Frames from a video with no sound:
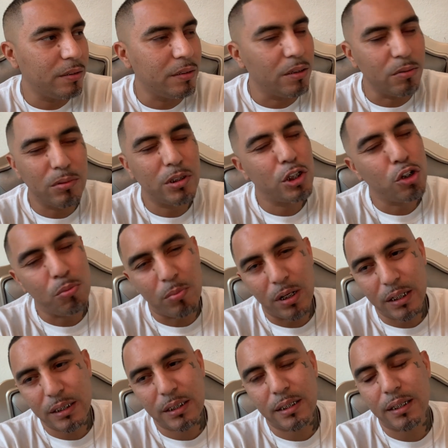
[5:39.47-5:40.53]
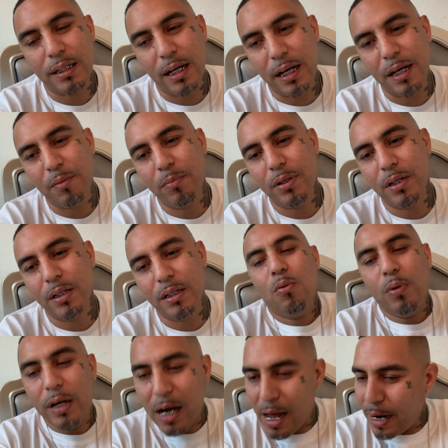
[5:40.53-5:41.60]
do too much today, but
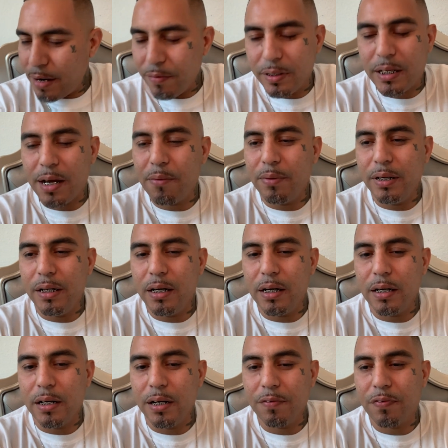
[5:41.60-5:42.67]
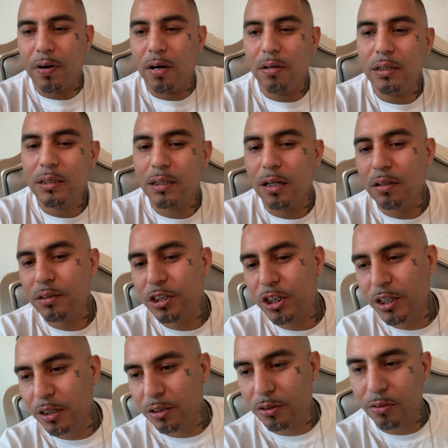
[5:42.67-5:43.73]
we got everything we needed to get for all these little
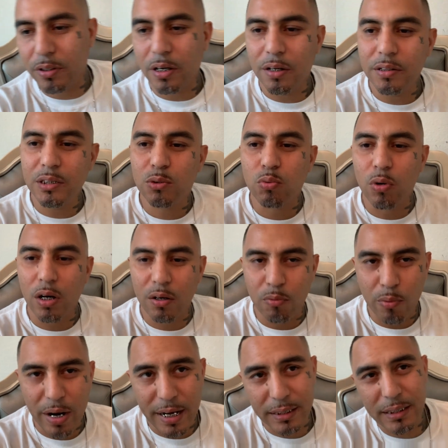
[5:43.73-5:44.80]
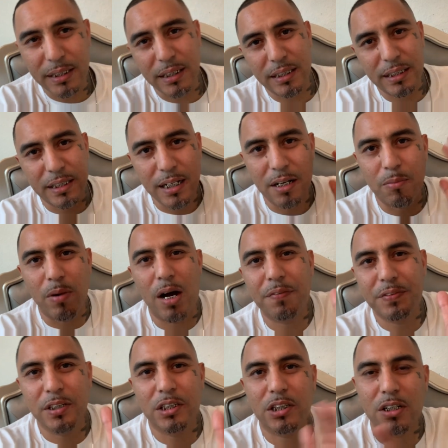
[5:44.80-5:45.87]
children, all these rugrats, to send them
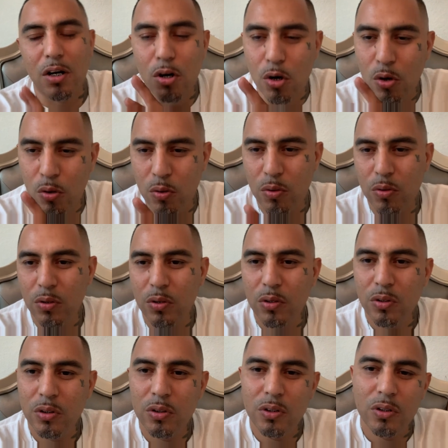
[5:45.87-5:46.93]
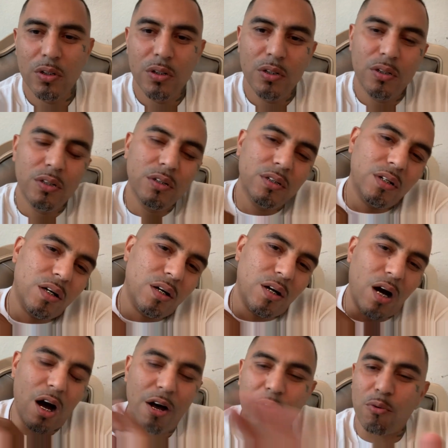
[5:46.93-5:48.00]
off to school.
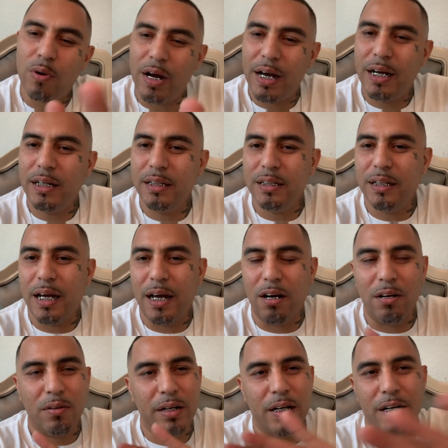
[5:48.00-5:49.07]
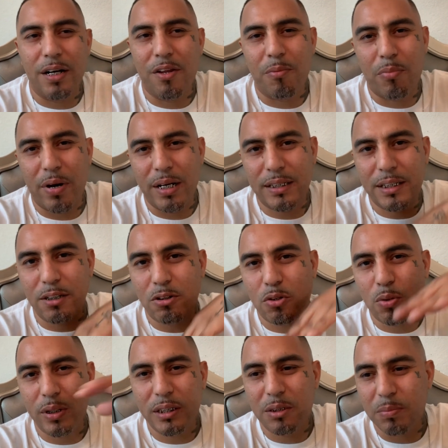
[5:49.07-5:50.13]
All the way, they don't get another break till
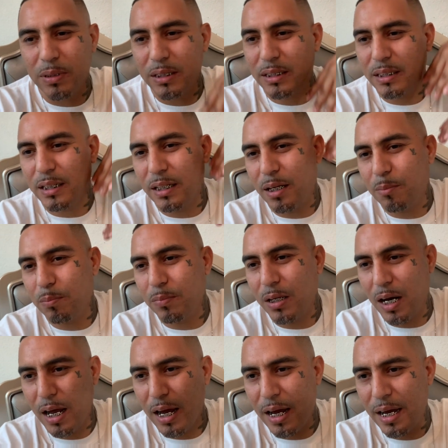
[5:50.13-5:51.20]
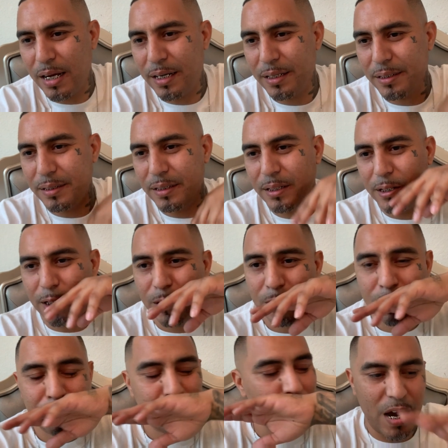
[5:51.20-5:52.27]
Christmas, and I'm glad,
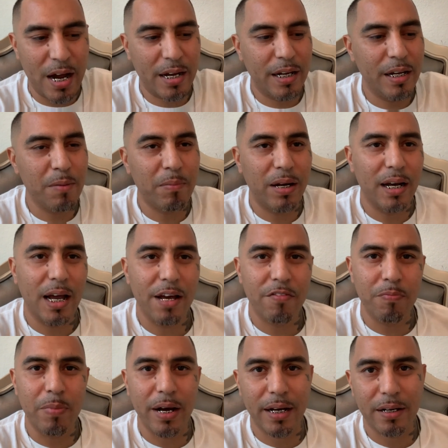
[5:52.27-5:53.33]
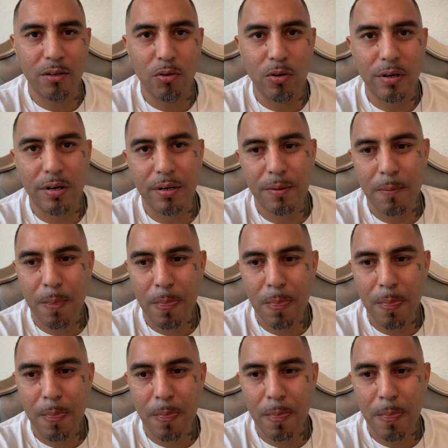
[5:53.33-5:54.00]
and I can get my life back in order.